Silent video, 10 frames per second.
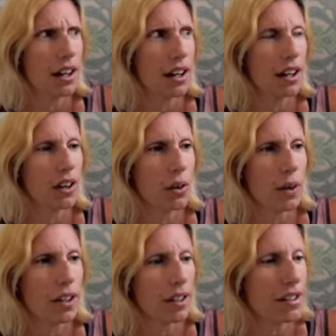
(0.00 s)

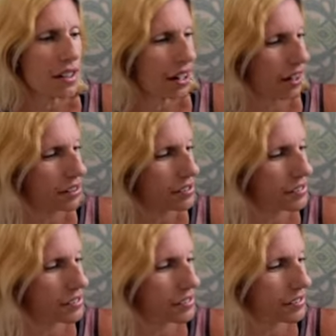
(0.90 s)
are they?
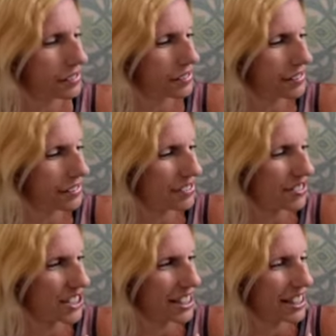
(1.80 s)
I
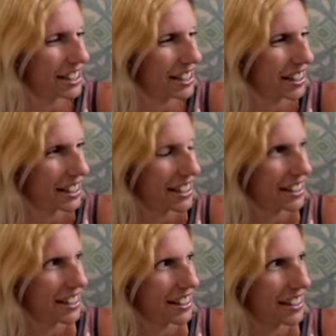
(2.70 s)
forget.
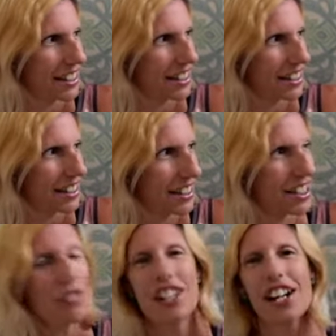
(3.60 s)

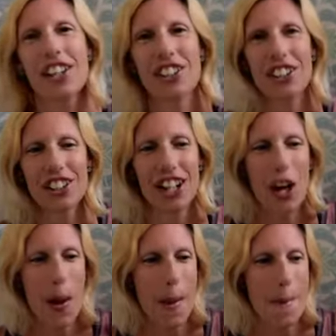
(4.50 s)
Some of the other
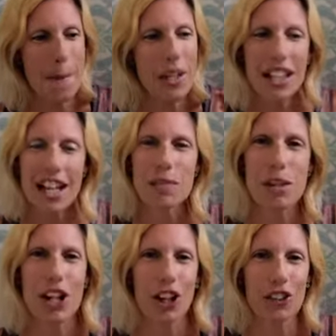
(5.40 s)
Class
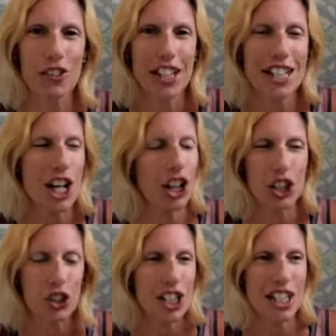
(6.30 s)
B RVs are
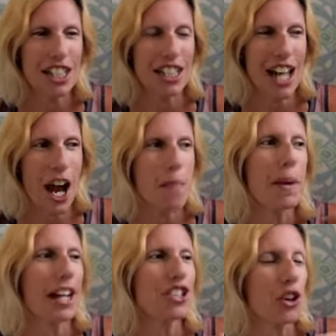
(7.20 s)
gorgeous inside,
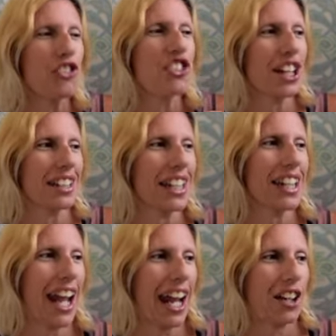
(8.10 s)
but I don't think they
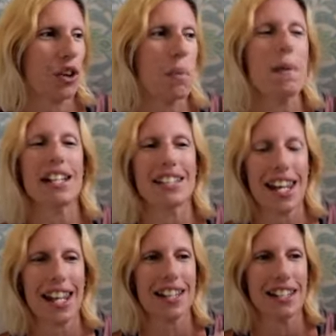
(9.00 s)
could handle my
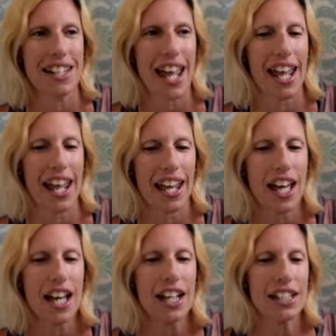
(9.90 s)
day-to-day
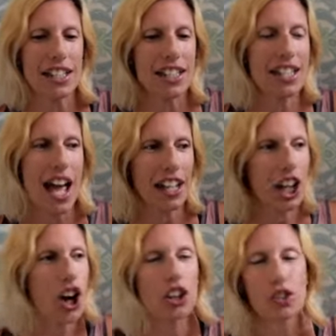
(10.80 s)
zigzagging
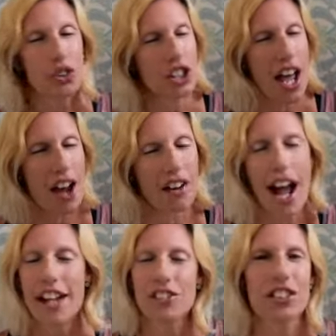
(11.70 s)
all over town.
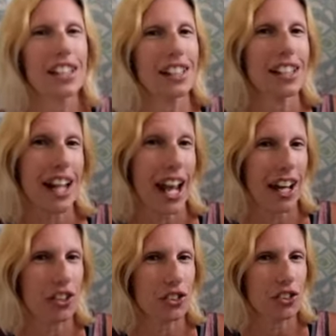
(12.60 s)
I don't think they could
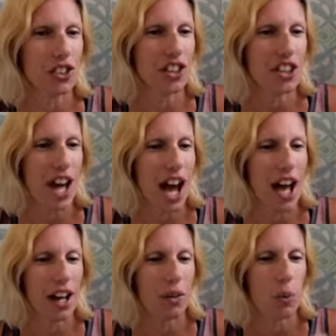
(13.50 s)
handle
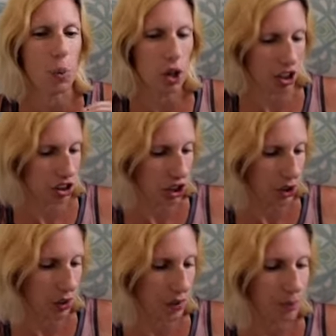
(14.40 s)
that
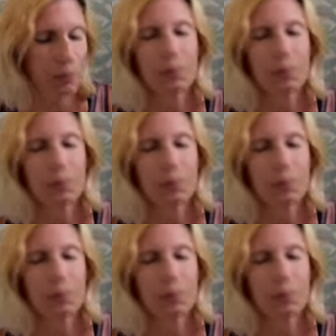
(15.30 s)
workload